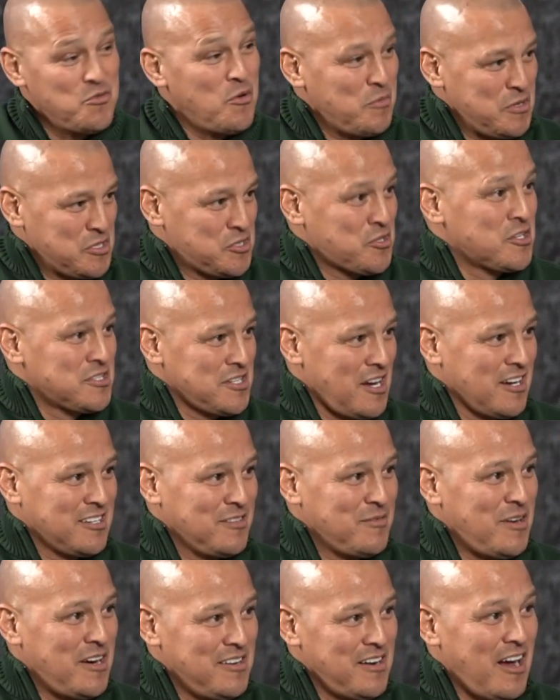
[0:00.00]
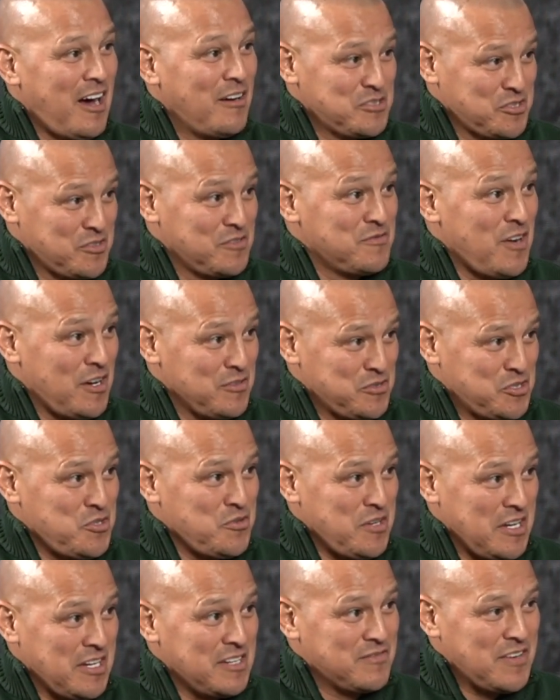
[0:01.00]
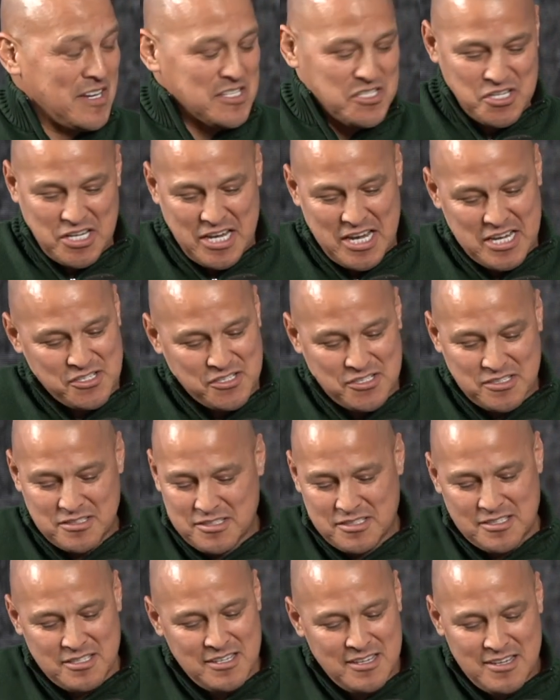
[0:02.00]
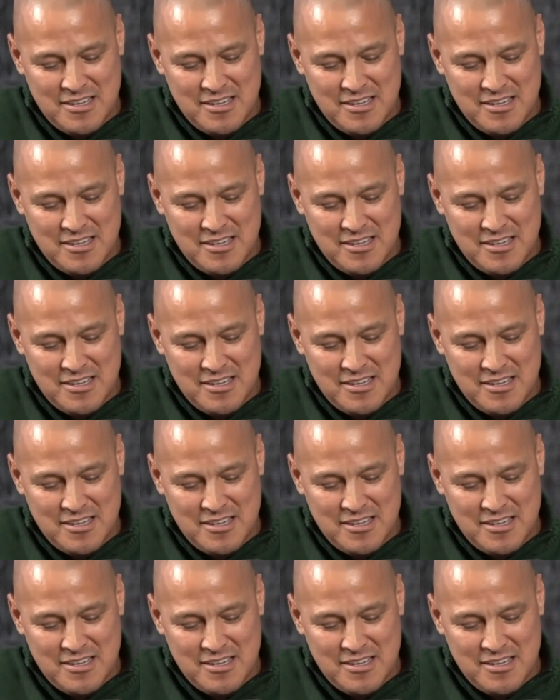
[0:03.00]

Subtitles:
when we start talking about officer-involved shooting investigations,